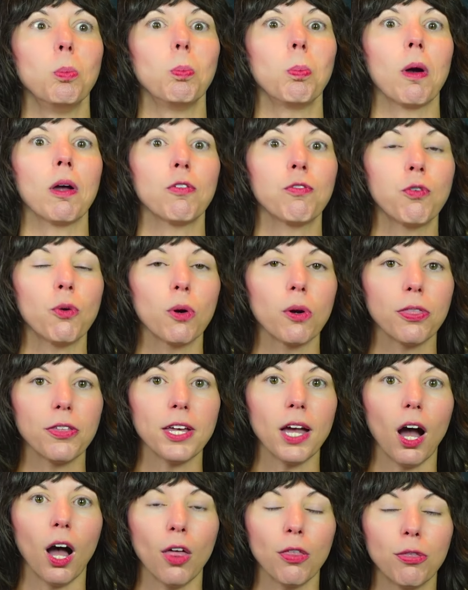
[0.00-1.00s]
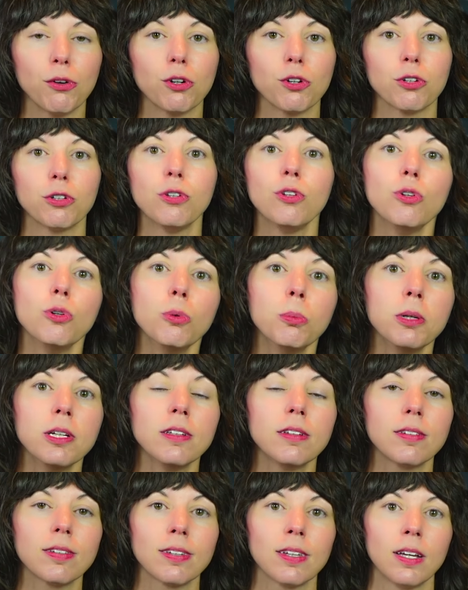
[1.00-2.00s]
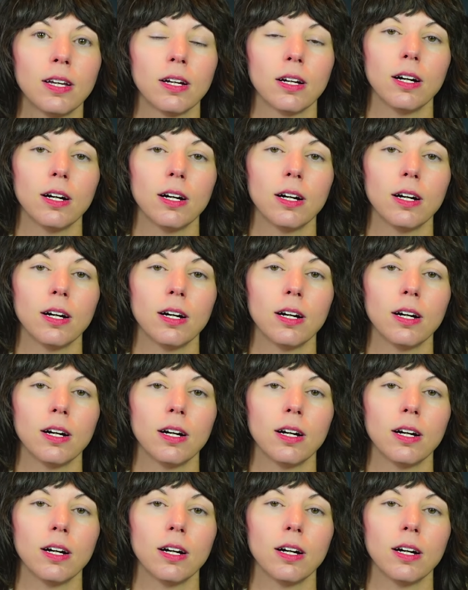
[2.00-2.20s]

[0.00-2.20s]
but for the other humans,